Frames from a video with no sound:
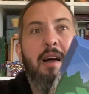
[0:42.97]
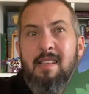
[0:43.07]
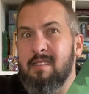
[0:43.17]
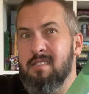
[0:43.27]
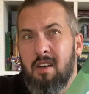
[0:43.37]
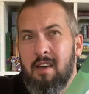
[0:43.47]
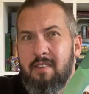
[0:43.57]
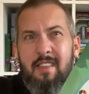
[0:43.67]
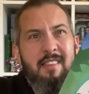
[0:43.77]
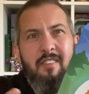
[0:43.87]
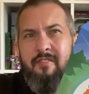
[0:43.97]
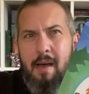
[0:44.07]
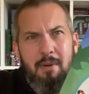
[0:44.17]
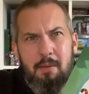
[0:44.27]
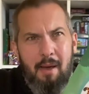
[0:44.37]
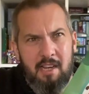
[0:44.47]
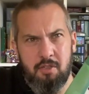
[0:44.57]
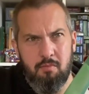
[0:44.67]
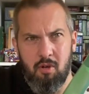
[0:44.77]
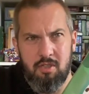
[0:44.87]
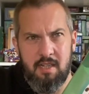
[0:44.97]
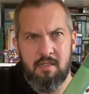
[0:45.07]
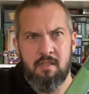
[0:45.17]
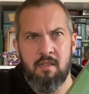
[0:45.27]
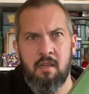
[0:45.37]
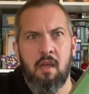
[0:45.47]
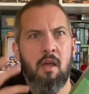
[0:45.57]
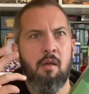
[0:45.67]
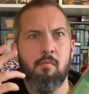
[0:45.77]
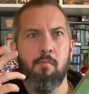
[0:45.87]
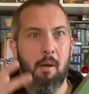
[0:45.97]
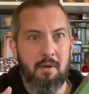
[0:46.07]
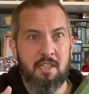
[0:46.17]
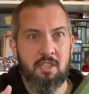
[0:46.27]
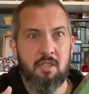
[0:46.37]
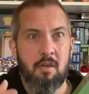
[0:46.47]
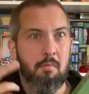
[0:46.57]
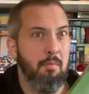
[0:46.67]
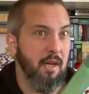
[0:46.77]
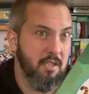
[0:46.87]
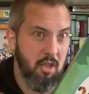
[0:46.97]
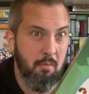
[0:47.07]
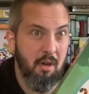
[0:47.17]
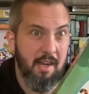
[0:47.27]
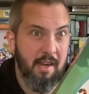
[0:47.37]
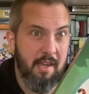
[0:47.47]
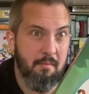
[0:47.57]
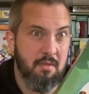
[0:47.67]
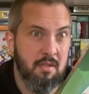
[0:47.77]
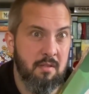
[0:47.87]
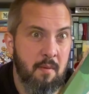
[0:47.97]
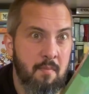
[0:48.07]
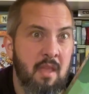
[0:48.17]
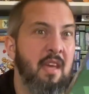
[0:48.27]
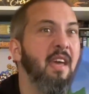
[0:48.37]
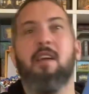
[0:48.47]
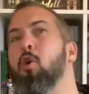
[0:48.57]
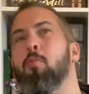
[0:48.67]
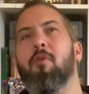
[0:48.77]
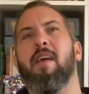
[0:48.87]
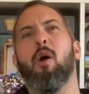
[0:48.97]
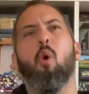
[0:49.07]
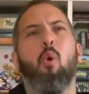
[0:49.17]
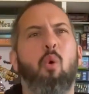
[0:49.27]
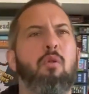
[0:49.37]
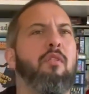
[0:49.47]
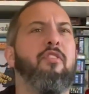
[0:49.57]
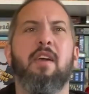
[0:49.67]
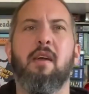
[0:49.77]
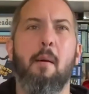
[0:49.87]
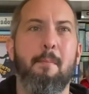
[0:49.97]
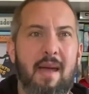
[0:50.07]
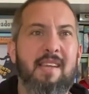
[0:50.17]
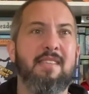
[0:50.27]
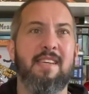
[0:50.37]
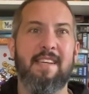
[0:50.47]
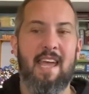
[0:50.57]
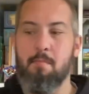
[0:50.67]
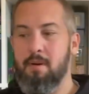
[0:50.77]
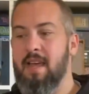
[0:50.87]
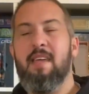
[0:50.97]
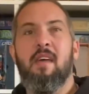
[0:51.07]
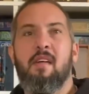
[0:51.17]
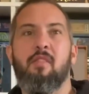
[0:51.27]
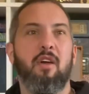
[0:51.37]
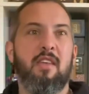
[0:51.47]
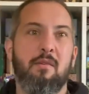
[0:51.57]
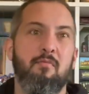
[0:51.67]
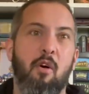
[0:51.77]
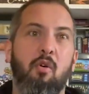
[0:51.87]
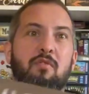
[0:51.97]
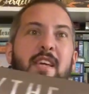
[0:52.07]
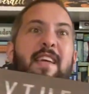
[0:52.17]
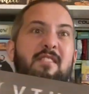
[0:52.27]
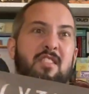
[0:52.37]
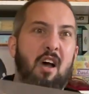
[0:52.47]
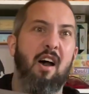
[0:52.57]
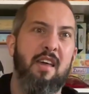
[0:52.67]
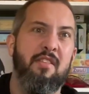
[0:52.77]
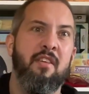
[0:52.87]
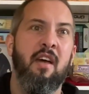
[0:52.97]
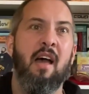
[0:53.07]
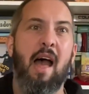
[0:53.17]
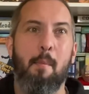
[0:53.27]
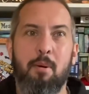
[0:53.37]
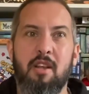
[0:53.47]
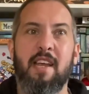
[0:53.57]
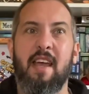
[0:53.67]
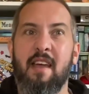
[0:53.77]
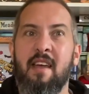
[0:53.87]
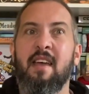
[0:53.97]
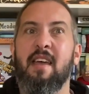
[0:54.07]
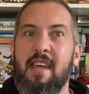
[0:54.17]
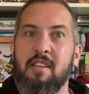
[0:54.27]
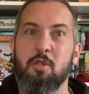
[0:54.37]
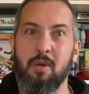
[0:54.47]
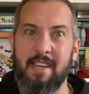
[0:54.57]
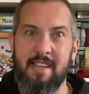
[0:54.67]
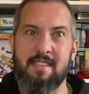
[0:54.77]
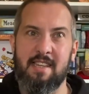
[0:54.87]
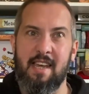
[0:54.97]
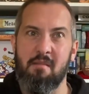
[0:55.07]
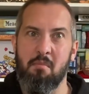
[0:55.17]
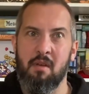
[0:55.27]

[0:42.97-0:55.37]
Little Scythe is a family passion project, published by Stonemaier Games, incorporating all of the amazing gameplay that is involved in Scythe and putting it into a kids game.